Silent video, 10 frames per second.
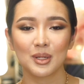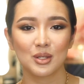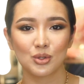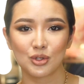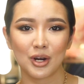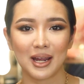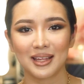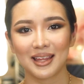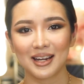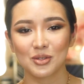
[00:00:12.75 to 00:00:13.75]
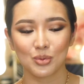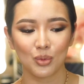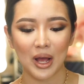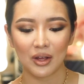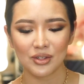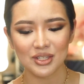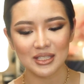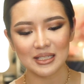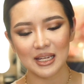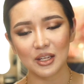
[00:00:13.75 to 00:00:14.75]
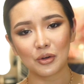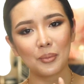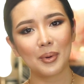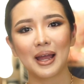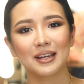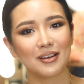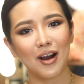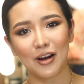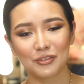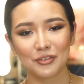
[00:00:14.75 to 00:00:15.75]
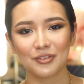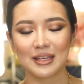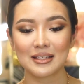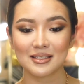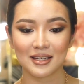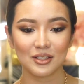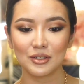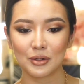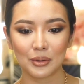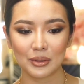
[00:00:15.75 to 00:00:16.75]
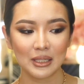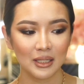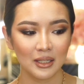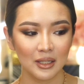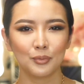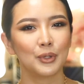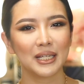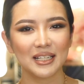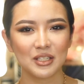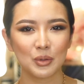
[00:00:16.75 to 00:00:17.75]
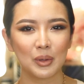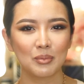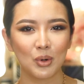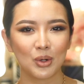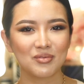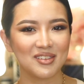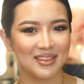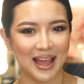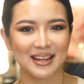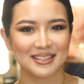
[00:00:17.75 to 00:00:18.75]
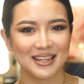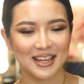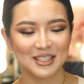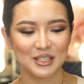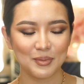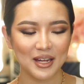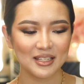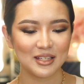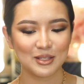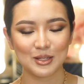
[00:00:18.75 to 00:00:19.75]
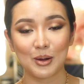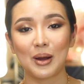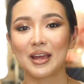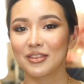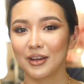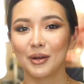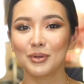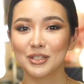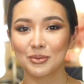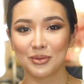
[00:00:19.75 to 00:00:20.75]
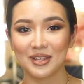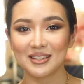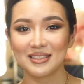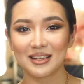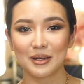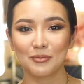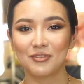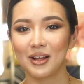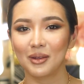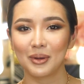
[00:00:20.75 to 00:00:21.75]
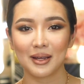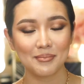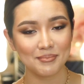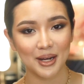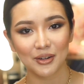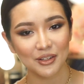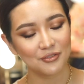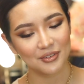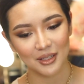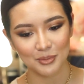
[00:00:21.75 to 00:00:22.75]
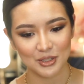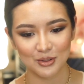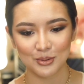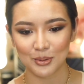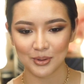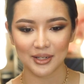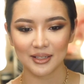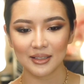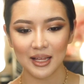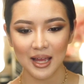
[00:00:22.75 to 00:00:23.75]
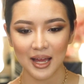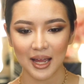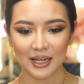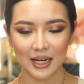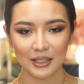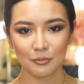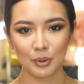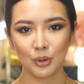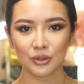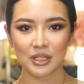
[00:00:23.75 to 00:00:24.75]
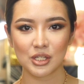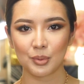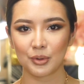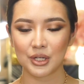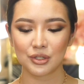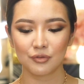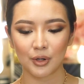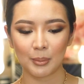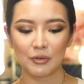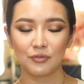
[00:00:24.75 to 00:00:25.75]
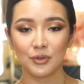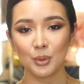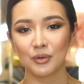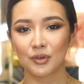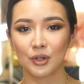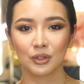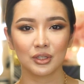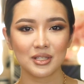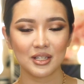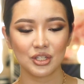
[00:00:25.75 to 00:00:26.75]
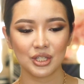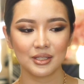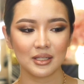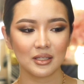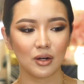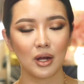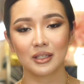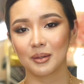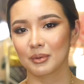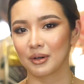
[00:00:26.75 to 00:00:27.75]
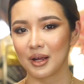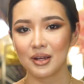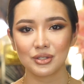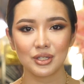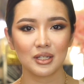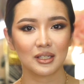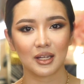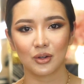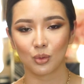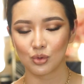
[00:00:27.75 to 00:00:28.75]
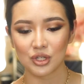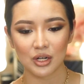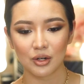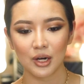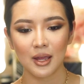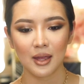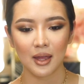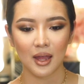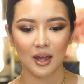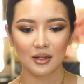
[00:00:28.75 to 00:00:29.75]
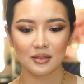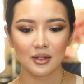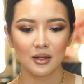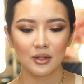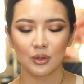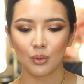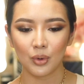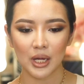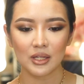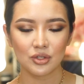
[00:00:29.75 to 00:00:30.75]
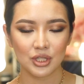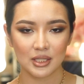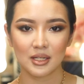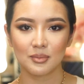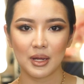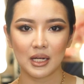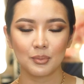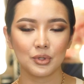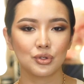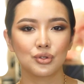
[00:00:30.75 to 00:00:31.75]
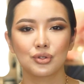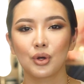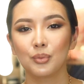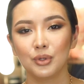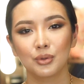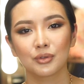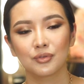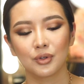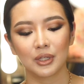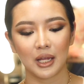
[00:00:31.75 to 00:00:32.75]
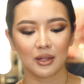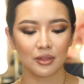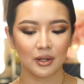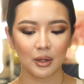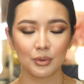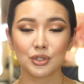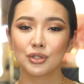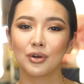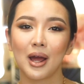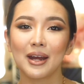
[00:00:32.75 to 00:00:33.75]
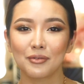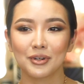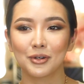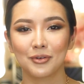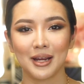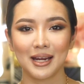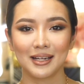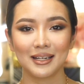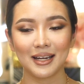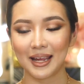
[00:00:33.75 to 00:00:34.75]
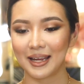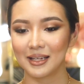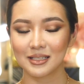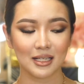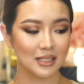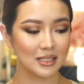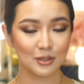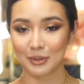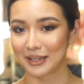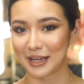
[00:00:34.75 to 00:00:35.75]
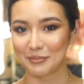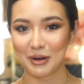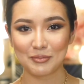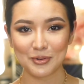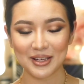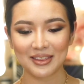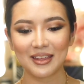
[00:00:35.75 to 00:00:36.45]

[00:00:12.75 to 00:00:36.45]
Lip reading: is trying that as well, just to take your mind off of things and, bring it into a more relaxed headspace. So I thought I would do this. I am following a Mary Phillips tutorial. I kind of pulled inspiration from a few of her looks that she did on Kim Kardashian and Kendall Jenner, and the way that she does makeup is so beautiful, and I thought I would try to recreate it, and this is what I came up with.